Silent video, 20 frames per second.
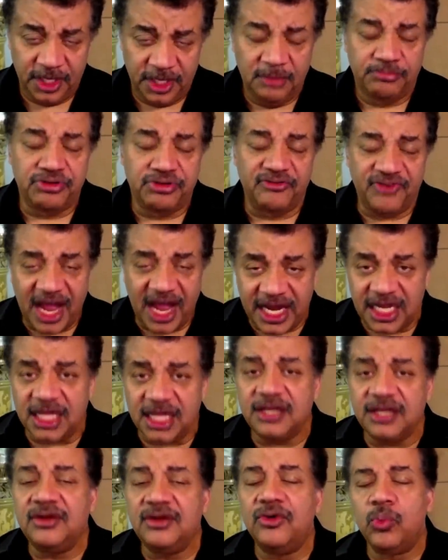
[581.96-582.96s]

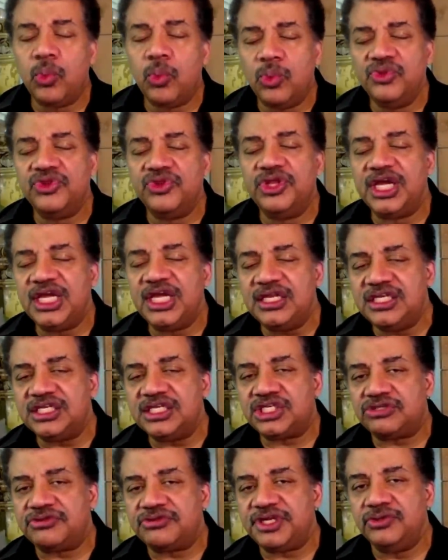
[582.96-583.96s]
provided the
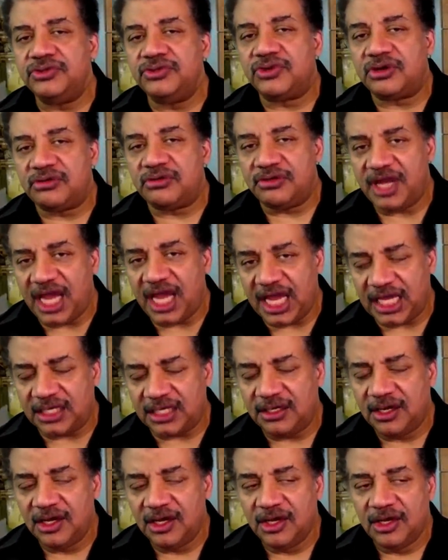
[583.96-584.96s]
industry you
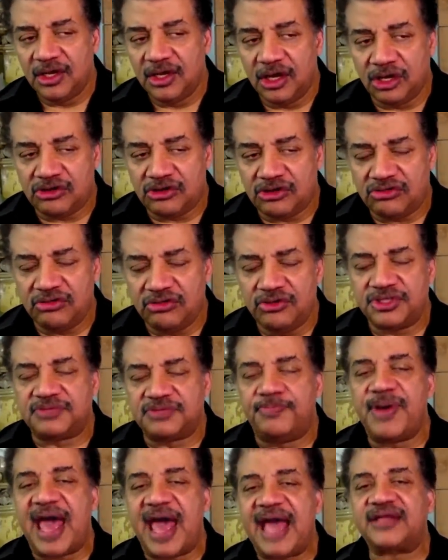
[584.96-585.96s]
create accrues
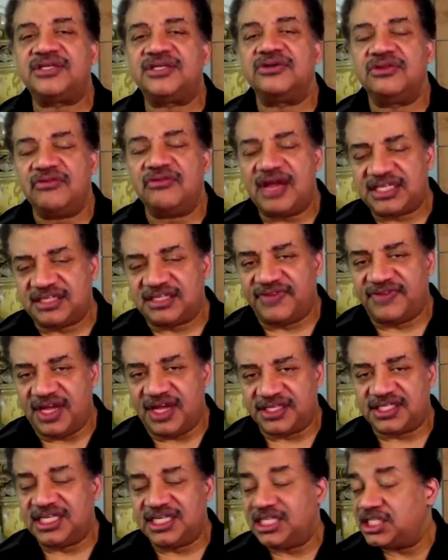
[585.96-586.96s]
back to the rest of
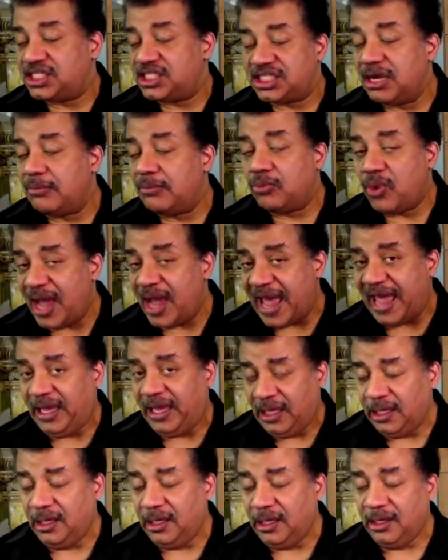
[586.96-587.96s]
us in some way
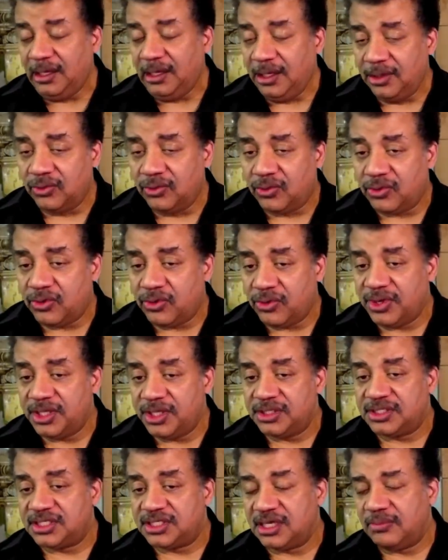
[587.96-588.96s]
or
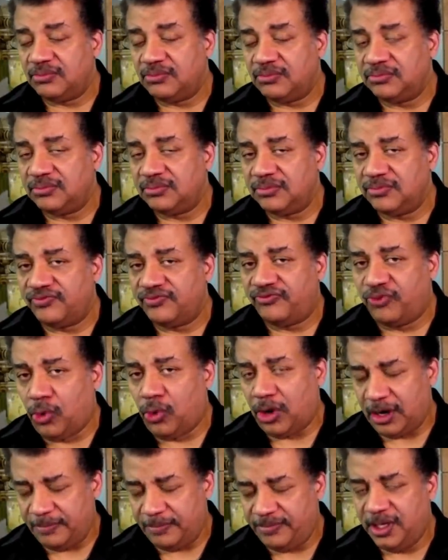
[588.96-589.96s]
in some
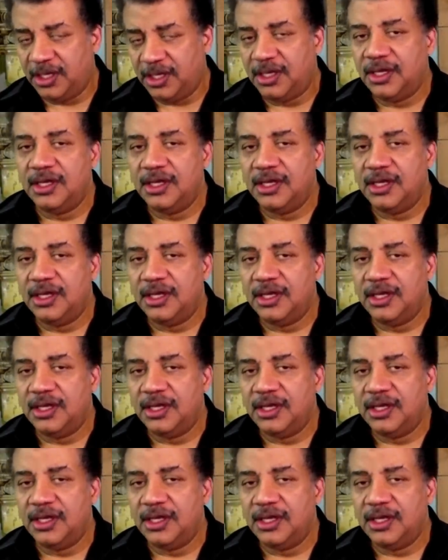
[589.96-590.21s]
form.